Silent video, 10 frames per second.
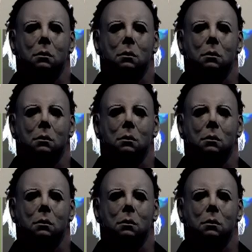
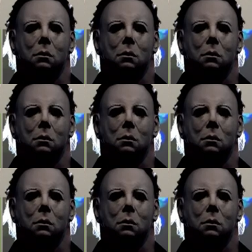
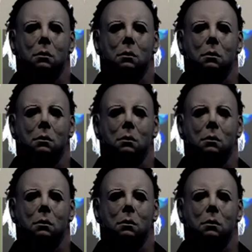
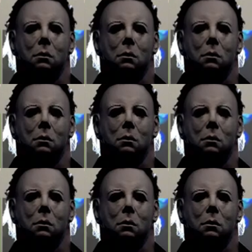
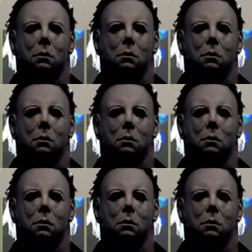
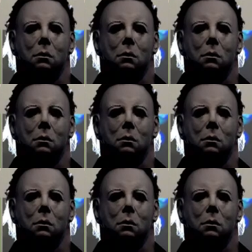(not speaking)